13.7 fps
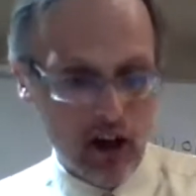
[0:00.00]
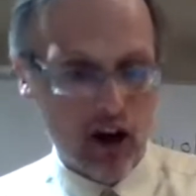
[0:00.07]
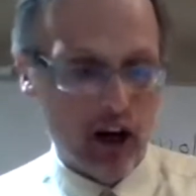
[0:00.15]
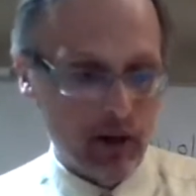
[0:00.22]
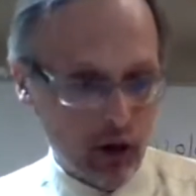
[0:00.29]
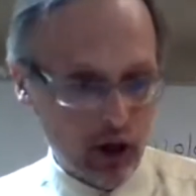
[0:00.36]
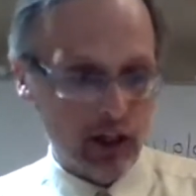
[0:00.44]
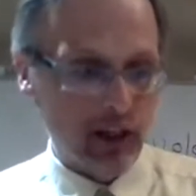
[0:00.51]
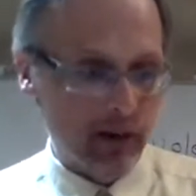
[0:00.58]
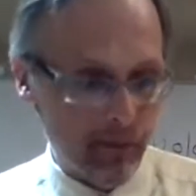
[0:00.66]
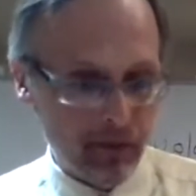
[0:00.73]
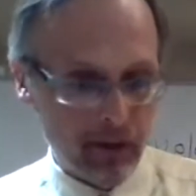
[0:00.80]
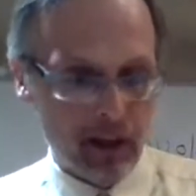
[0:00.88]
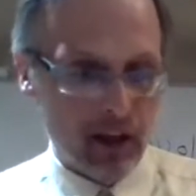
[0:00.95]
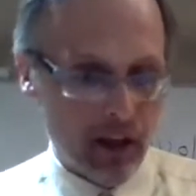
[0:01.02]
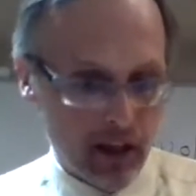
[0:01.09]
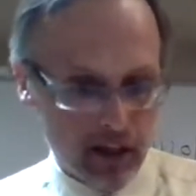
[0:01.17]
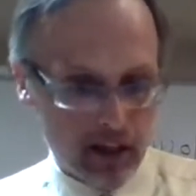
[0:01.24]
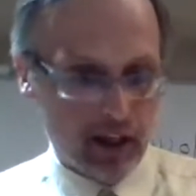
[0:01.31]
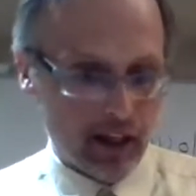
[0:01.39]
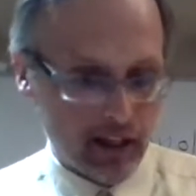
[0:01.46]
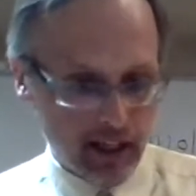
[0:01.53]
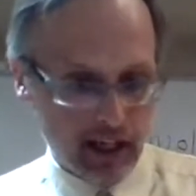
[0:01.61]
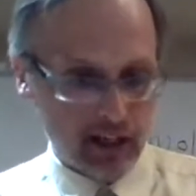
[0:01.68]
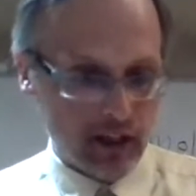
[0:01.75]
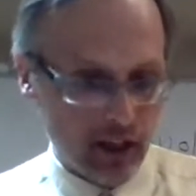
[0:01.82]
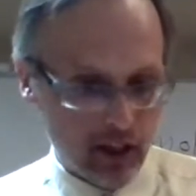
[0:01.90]
On your mark, get
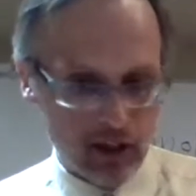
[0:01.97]
set.